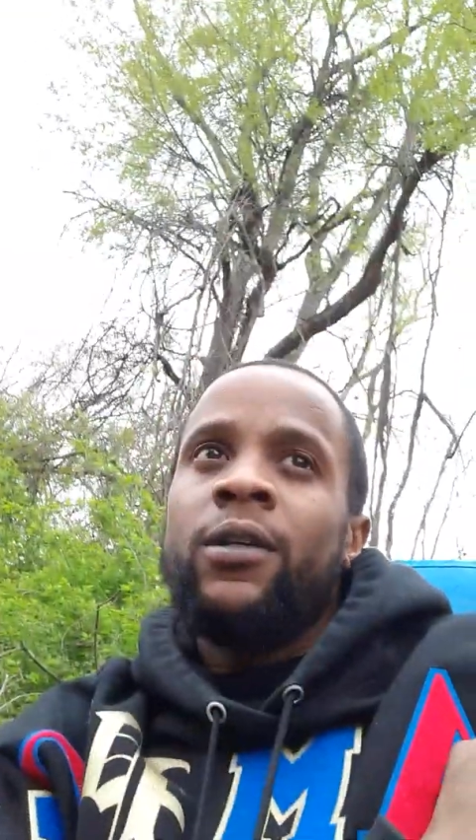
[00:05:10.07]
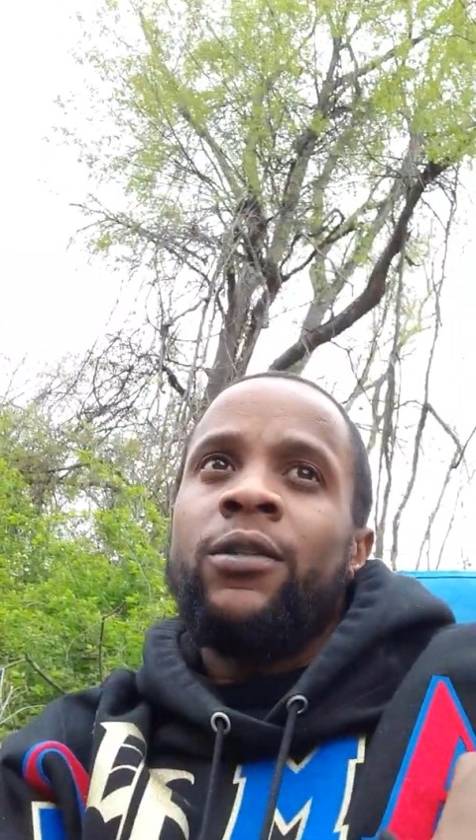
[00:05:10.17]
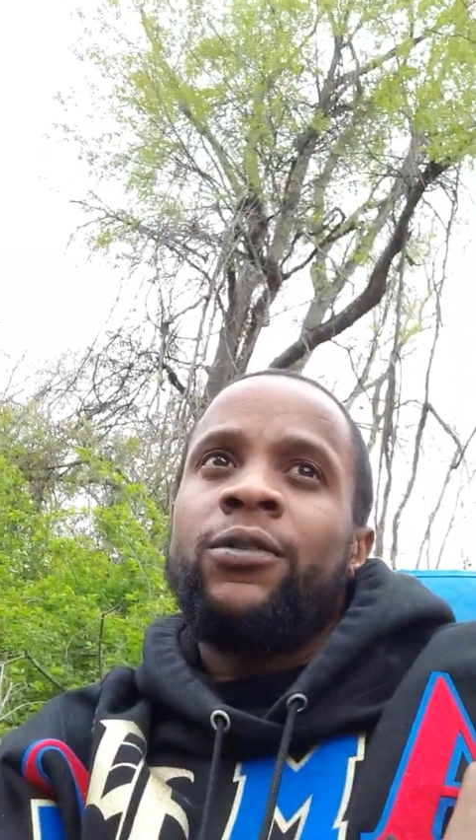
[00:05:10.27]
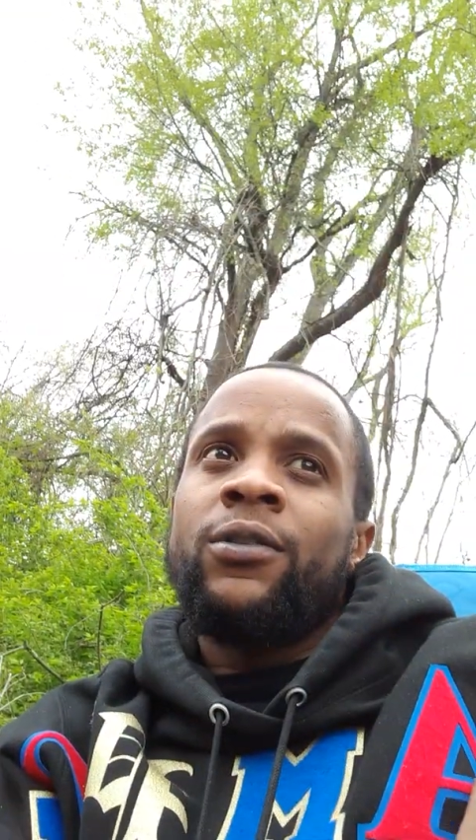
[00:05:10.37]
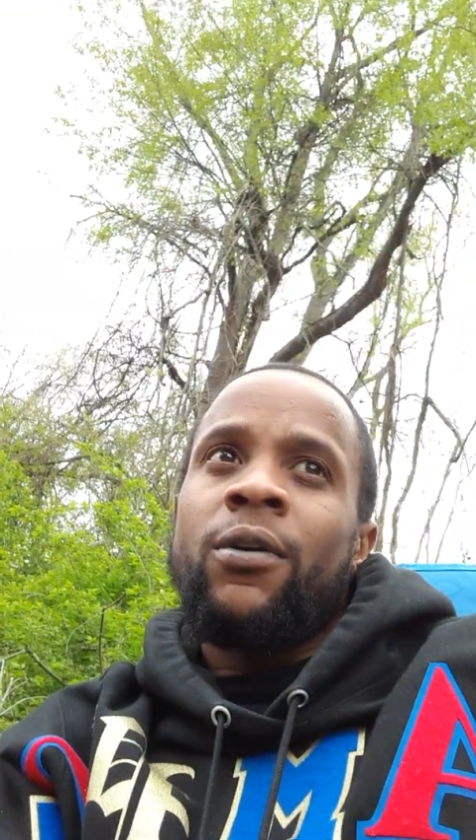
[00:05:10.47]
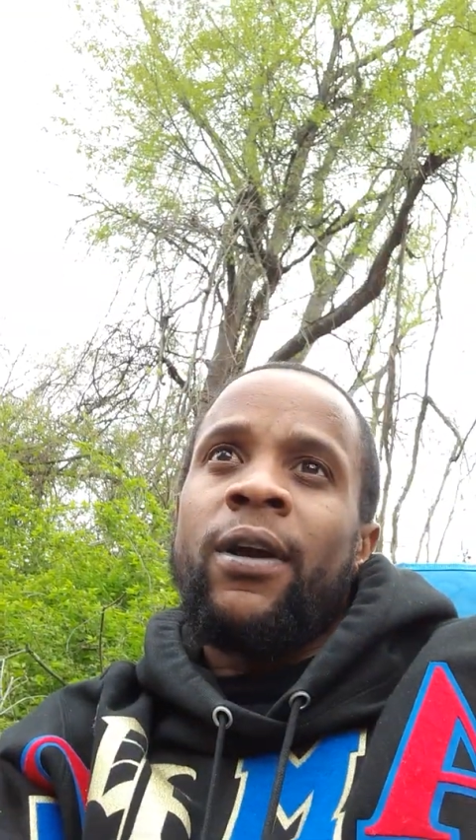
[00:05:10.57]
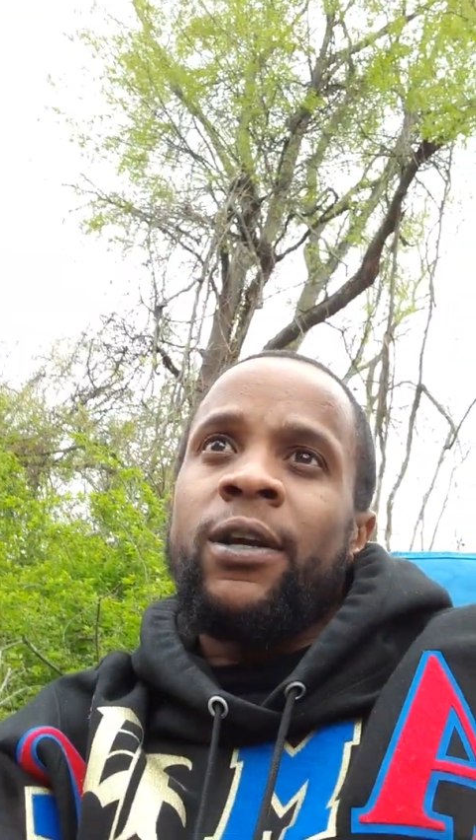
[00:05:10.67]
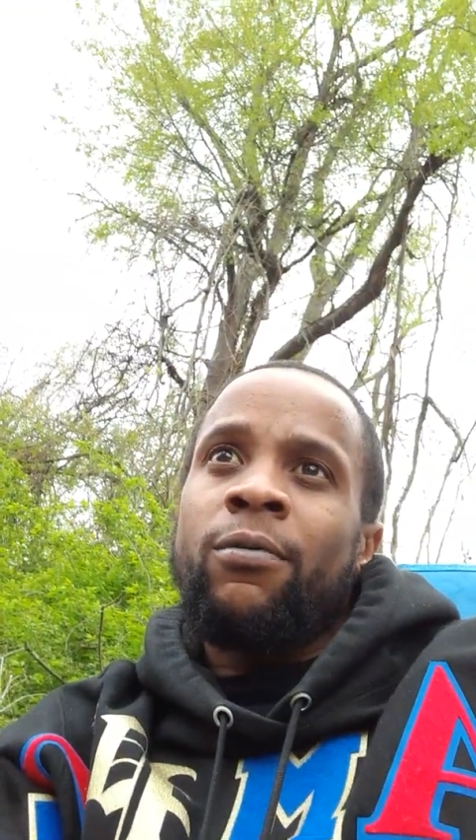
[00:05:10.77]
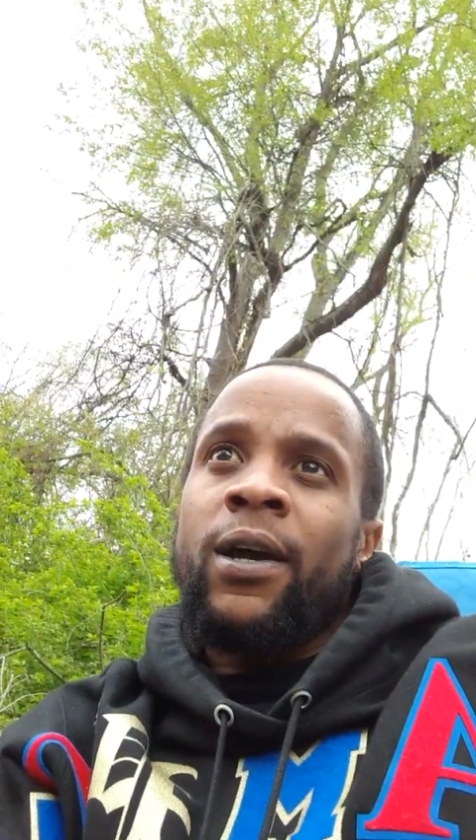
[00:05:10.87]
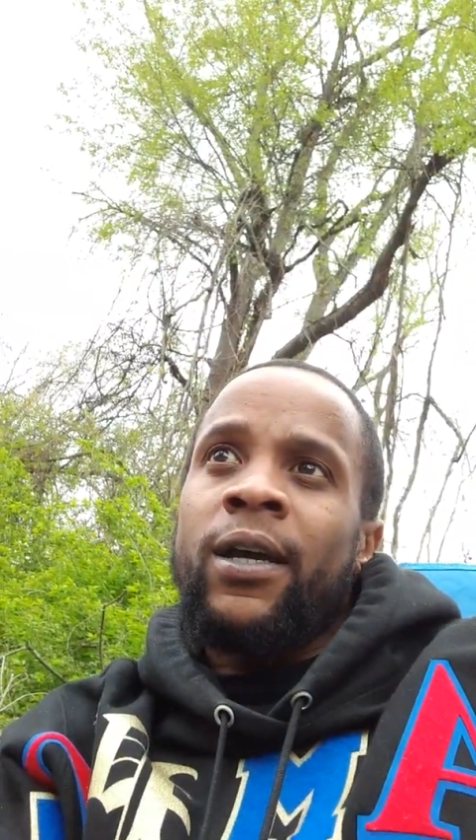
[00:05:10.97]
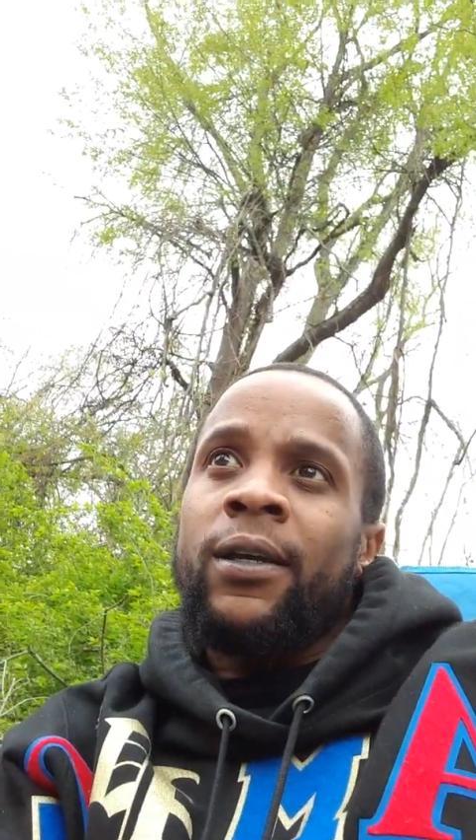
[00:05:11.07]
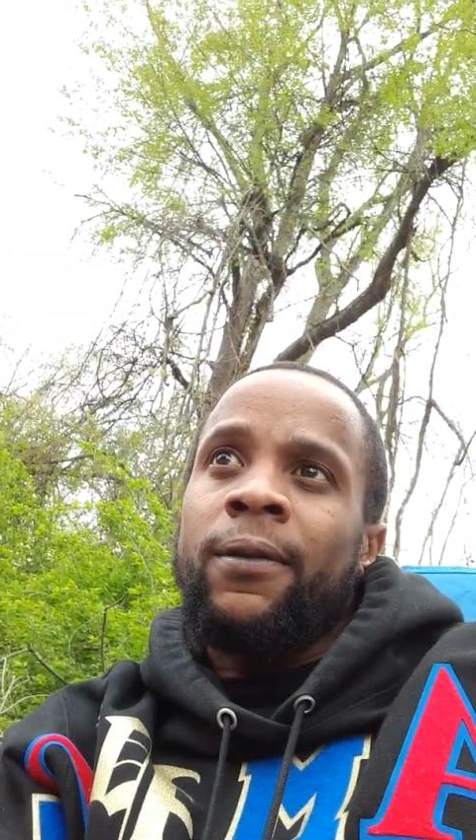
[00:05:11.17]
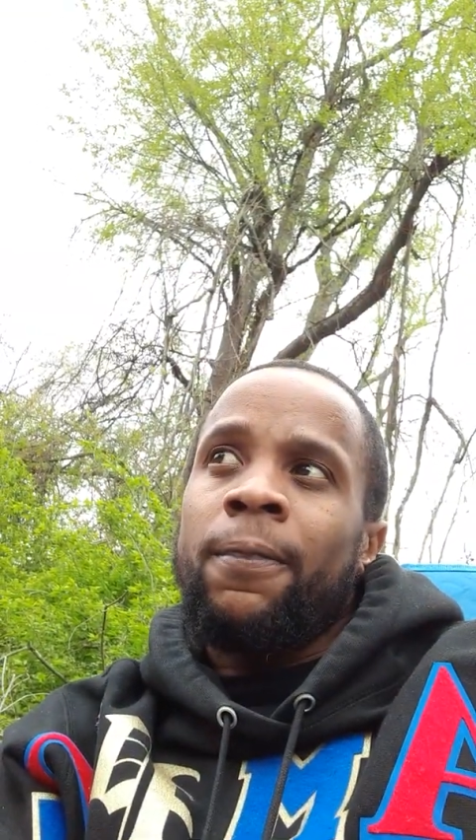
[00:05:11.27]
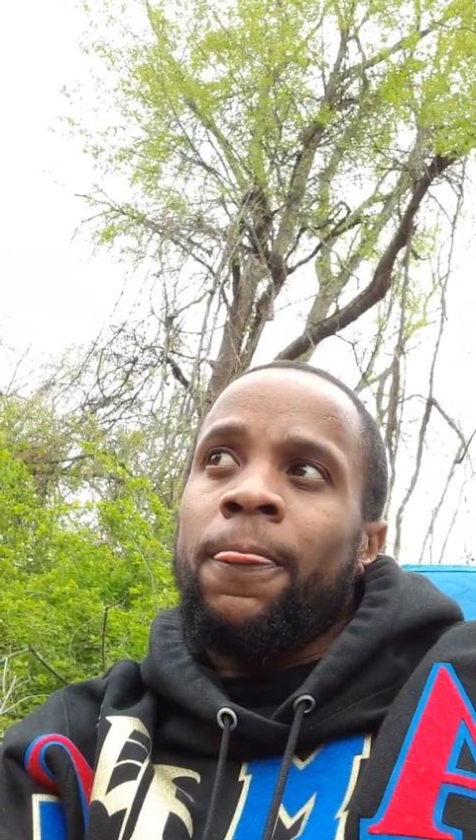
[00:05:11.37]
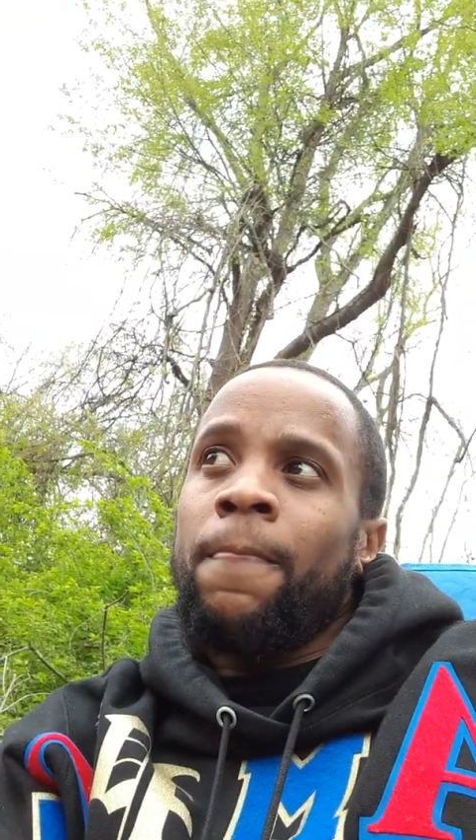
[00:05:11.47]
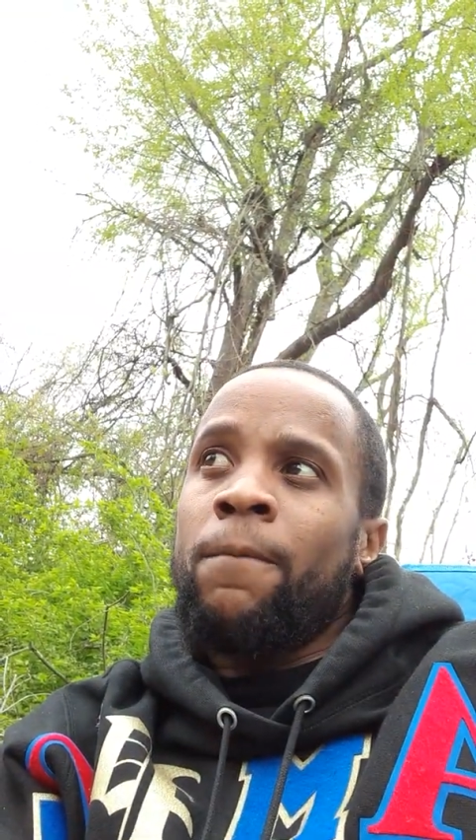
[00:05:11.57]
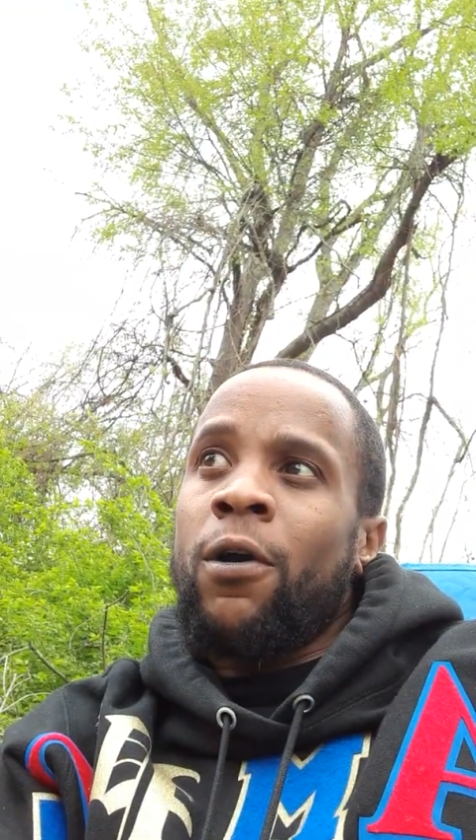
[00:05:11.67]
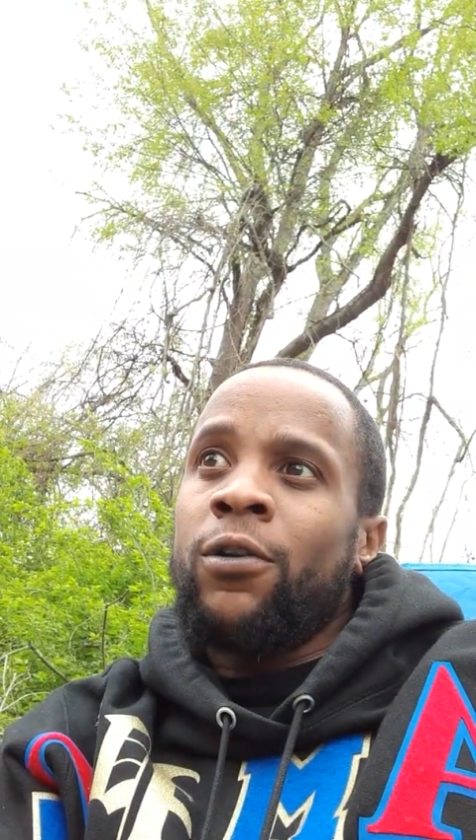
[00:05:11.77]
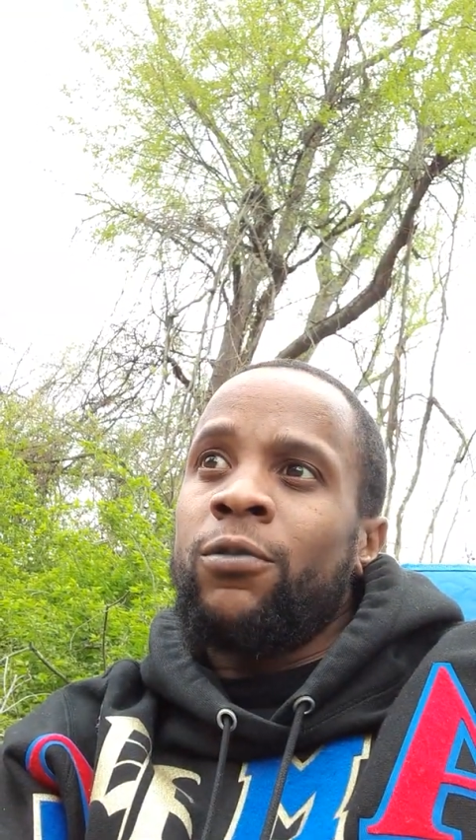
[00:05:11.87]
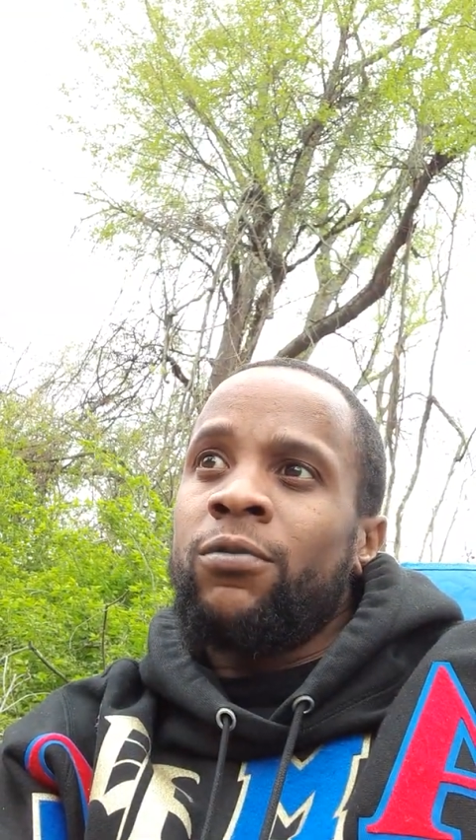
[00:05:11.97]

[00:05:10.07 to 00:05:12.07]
So anyway, Marduk